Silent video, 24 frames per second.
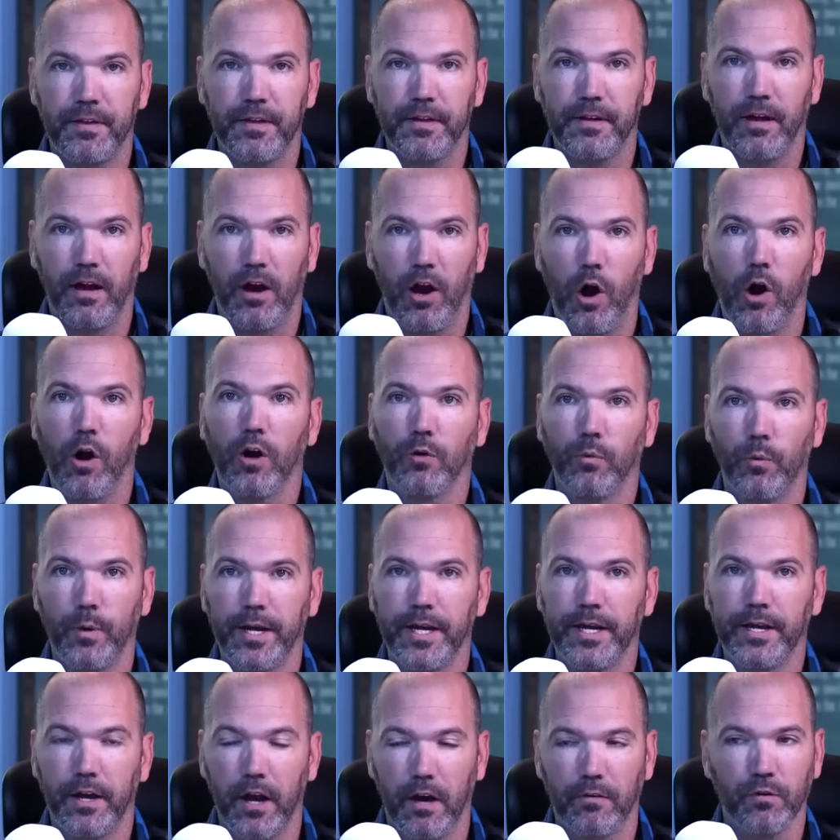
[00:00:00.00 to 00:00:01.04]
that our
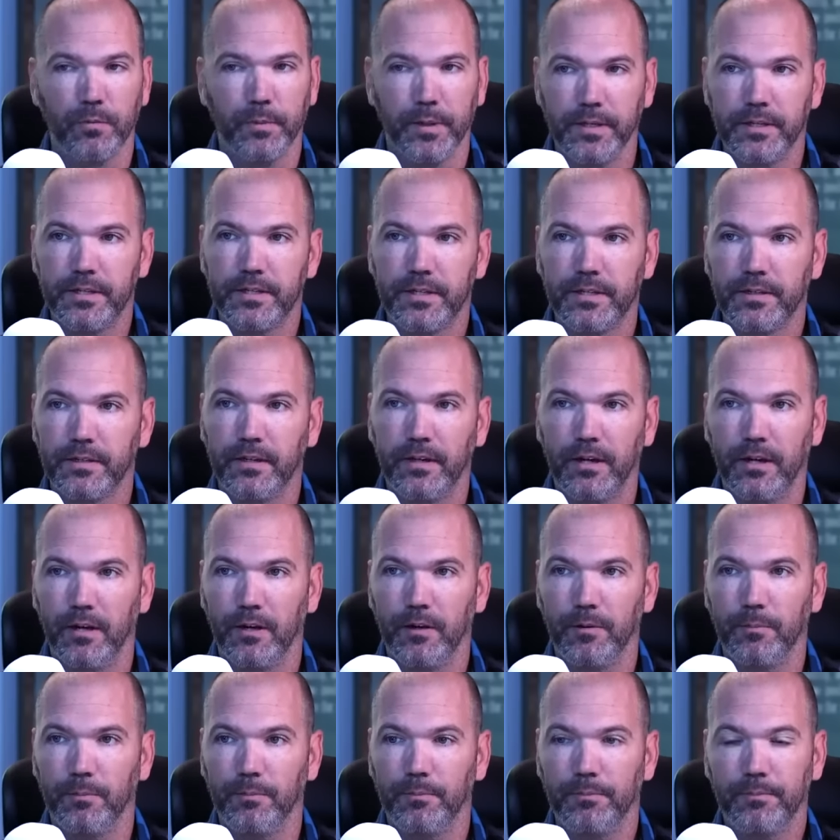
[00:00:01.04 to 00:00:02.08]
weak government
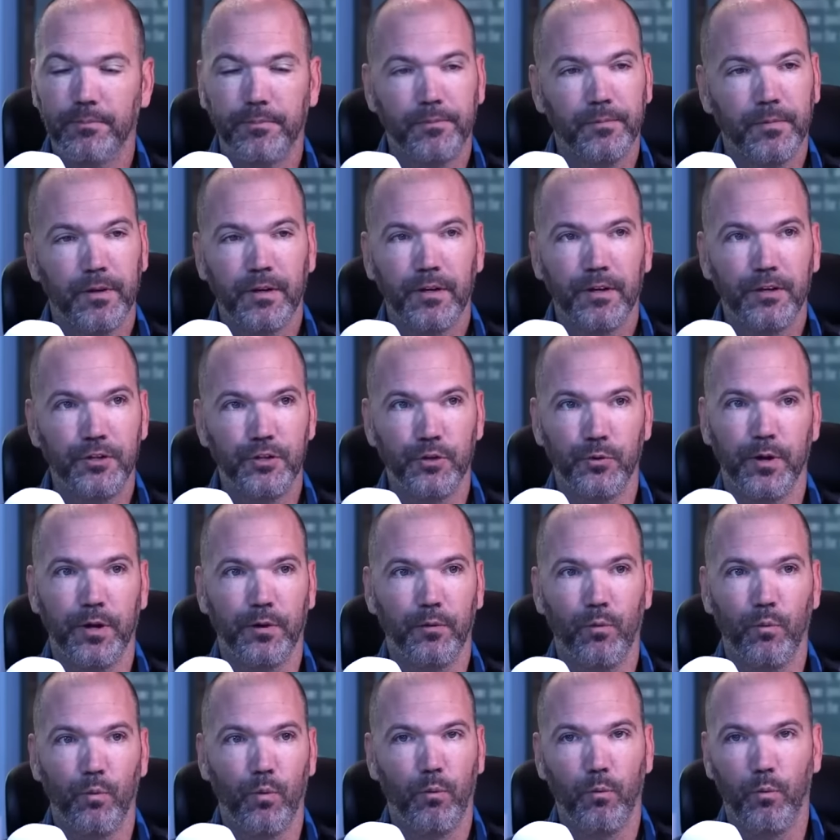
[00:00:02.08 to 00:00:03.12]
doing
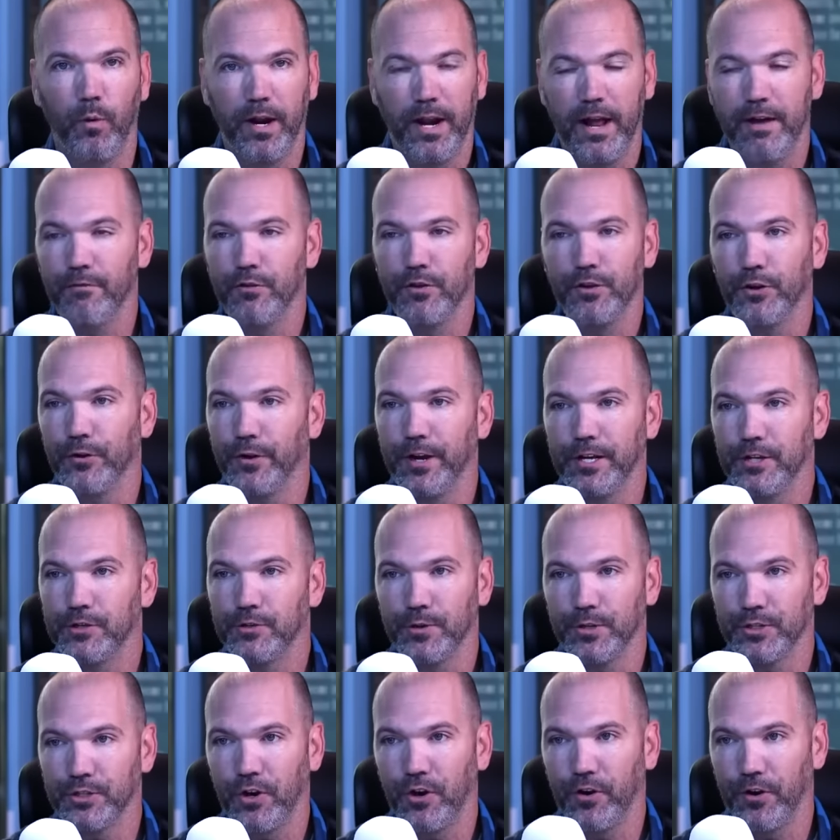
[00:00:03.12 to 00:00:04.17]
whatever their
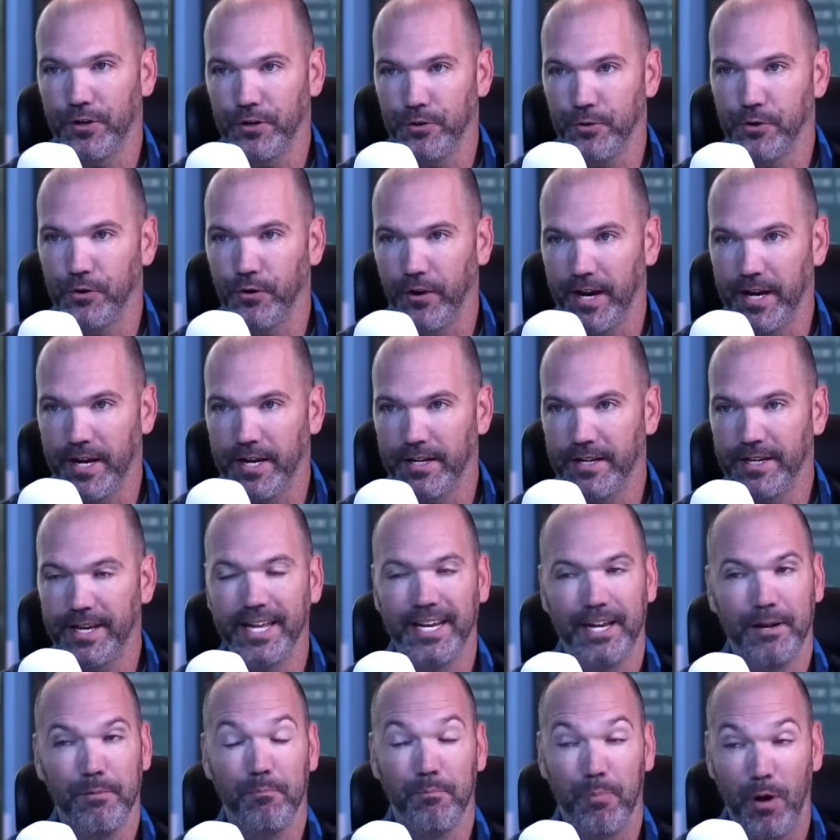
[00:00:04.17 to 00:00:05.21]
interests are in Ukraine,
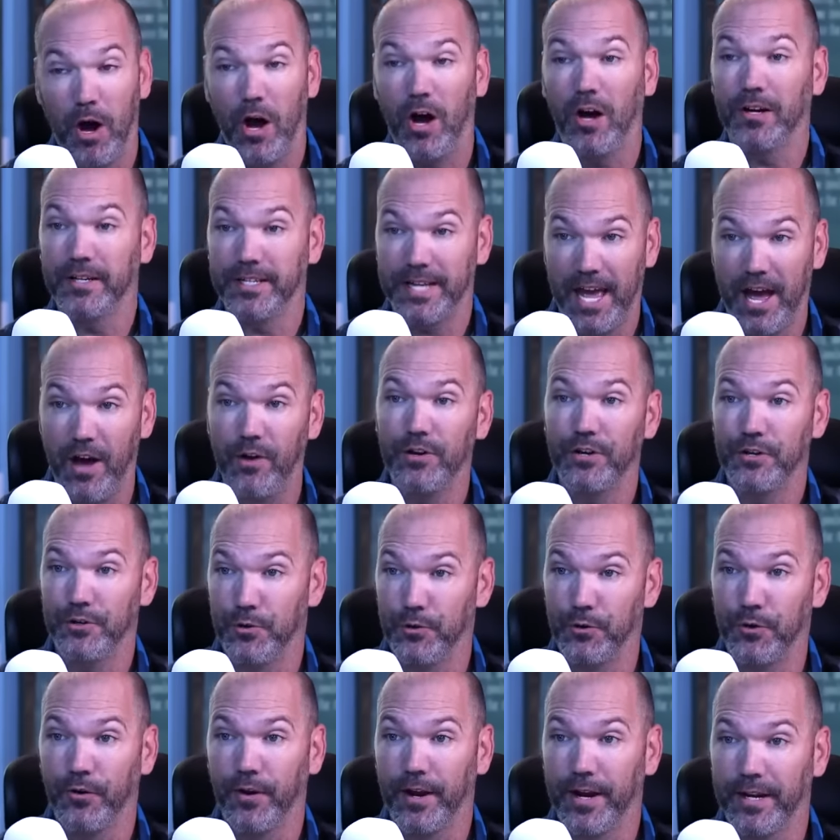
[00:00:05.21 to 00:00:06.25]
getting bogged down in
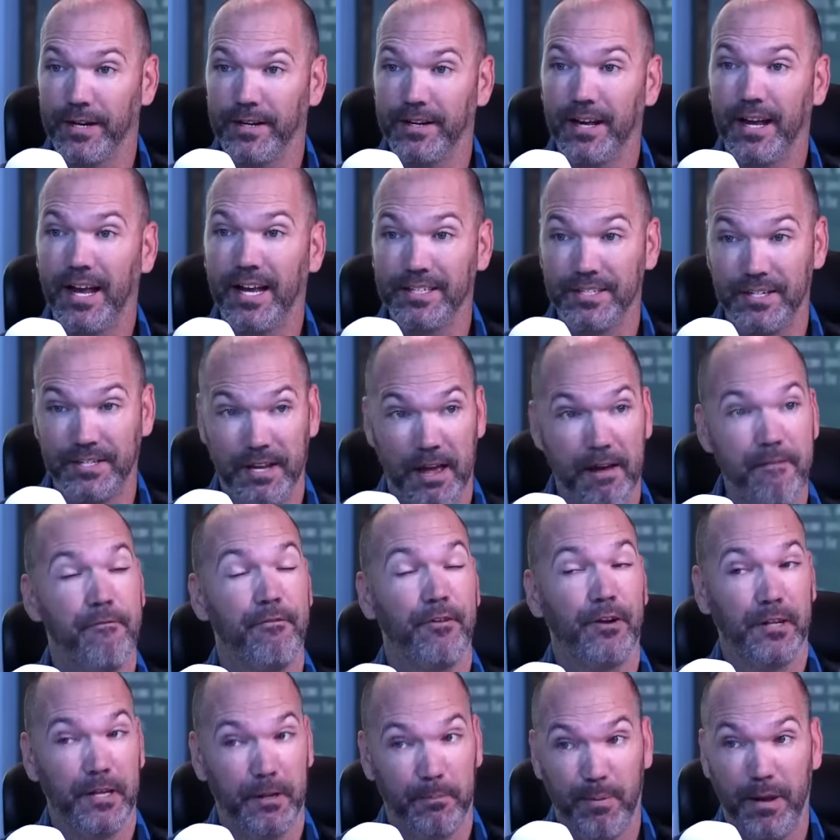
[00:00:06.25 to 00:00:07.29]
Ukraine, has
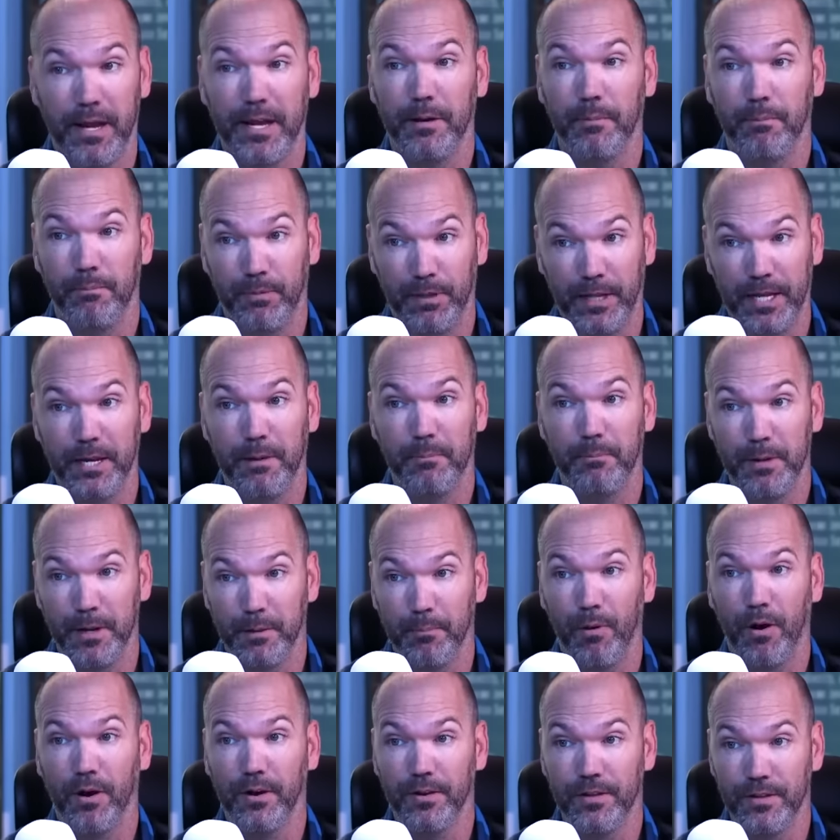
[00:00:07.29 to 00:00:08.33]
definitely played a big
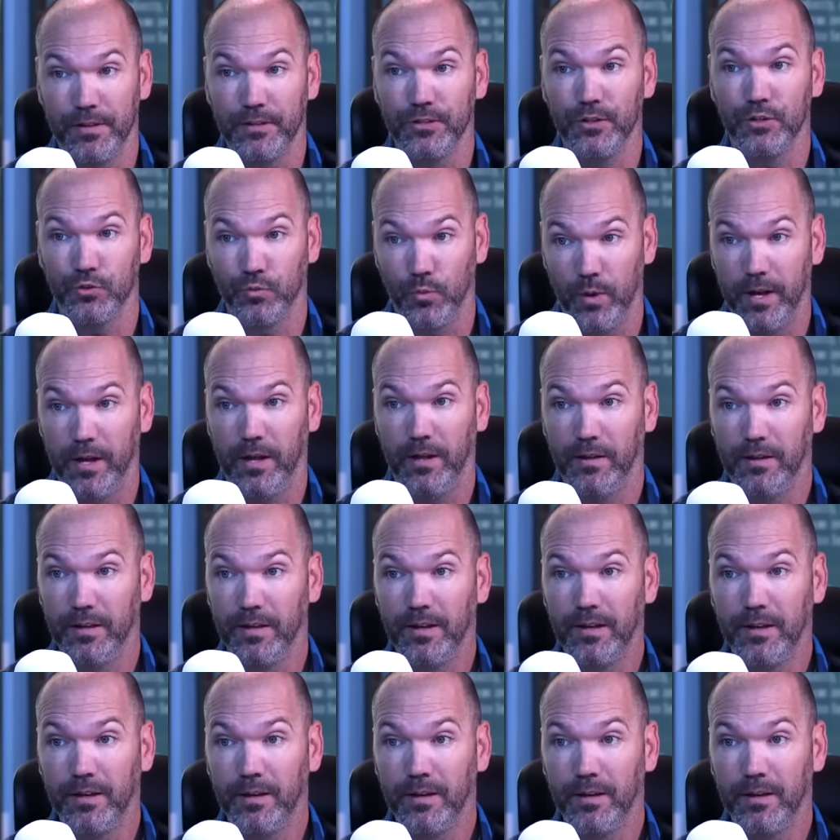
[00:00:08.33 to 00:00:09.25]
part of this as well.